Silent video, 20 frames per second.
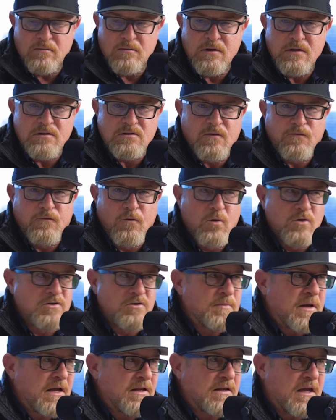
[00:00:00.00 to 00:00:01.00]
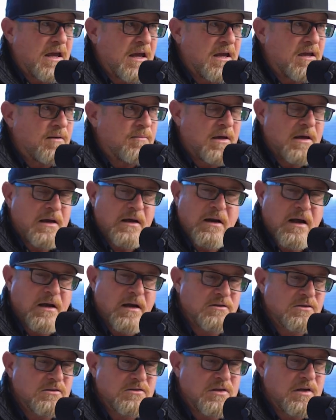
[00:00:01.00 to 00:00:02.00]
it's a fool's man game, and
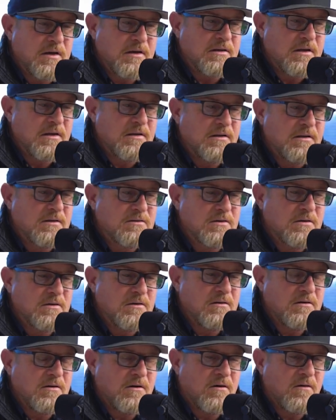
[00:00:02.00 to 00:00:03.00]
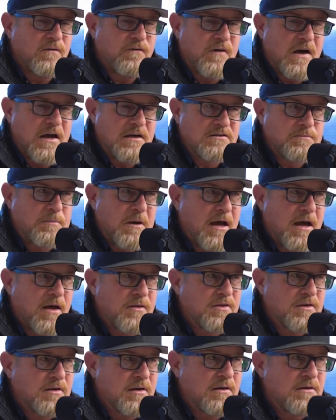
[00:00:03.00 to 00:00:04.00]
I just think that it's a fast
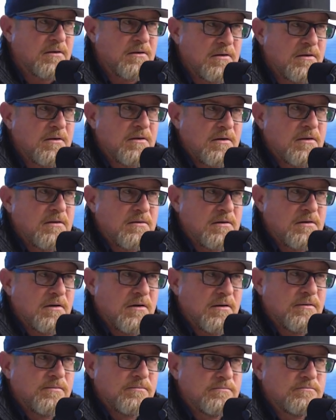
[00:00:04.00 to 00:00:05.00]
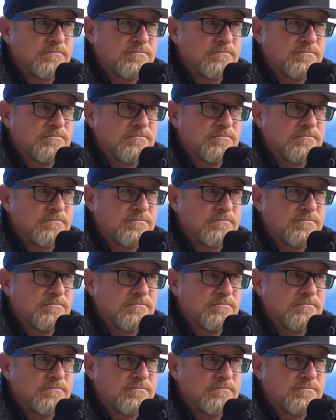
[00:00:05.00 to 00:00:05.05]
path to